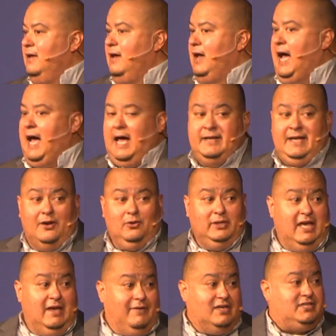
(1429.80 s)
I, not only
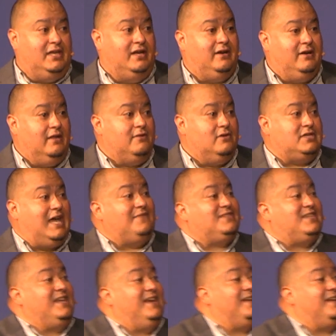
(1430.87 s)
have I seen it in others, I've seen it